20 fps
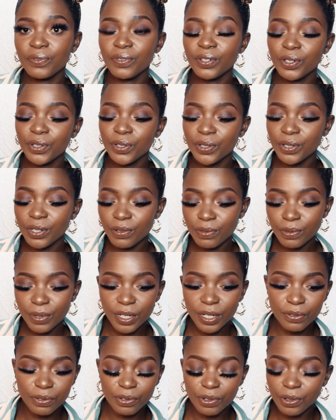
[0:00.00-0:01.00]
It
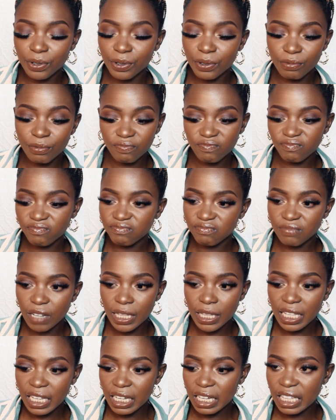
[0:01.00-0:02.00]
went for I
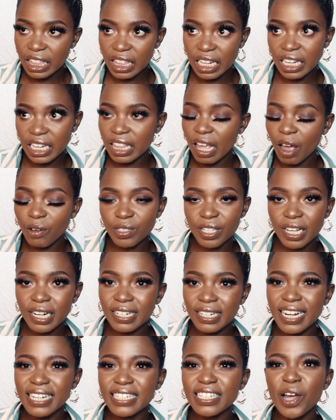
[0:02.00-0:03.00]
think 3,000.
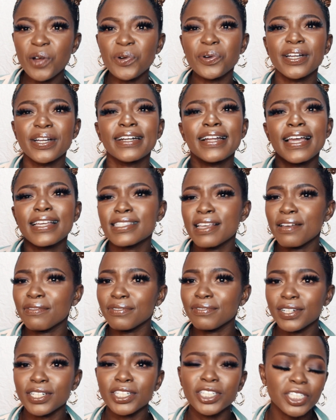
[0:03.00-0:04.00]
Right now ring lights are
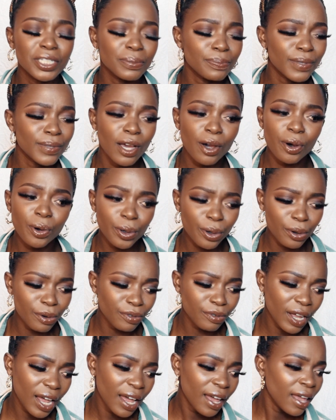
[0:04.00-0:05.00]
very cheap, they're all
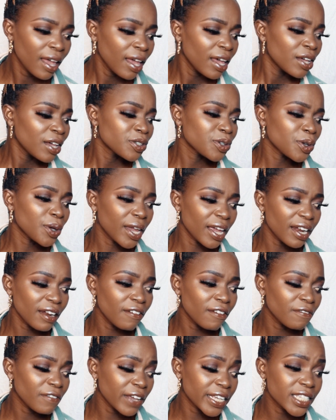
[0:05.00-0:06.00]
over, so you can
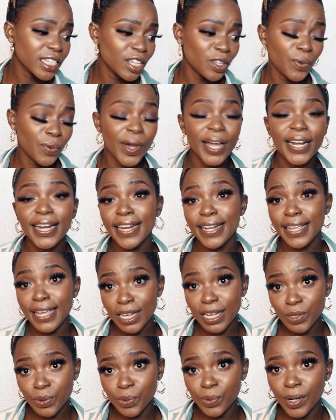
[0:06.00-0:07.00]
invest in one and
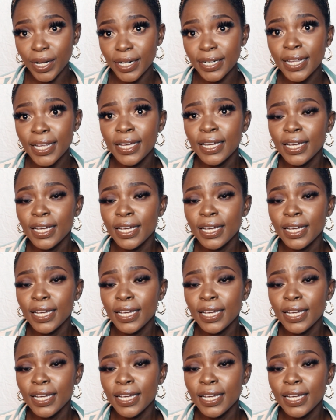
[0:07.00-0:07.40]
get one.